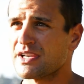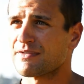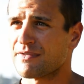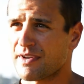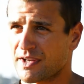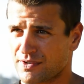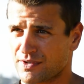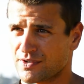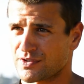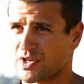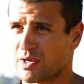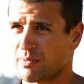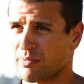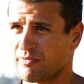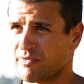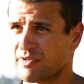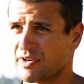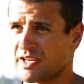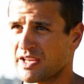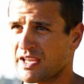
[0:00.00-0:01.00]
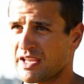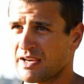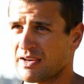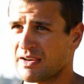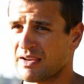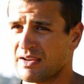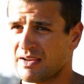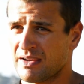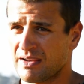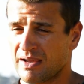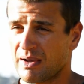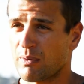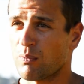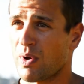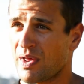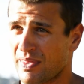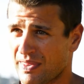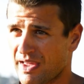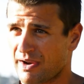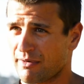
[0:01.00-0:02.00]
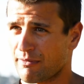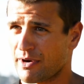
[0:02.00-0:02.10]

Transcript: Felt on top of it again. Won that